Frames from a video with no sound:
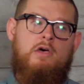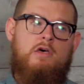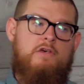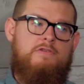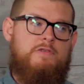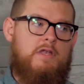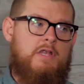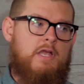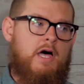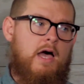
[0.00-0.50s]

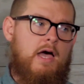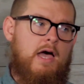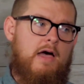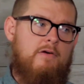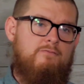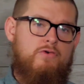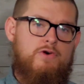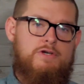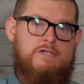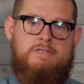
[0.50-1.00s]
is that not
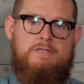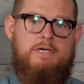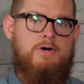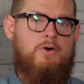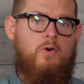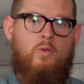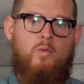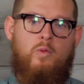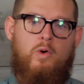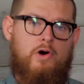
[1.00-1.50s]
every
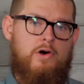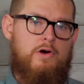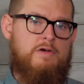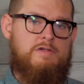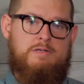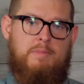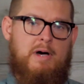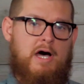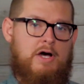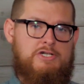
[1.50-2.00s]
single word
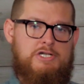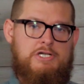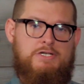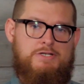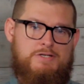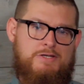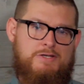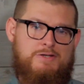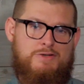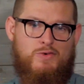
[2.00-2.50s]
is about
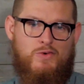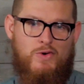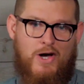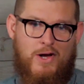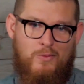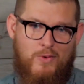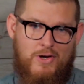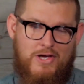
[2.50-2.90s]
Jesus, right?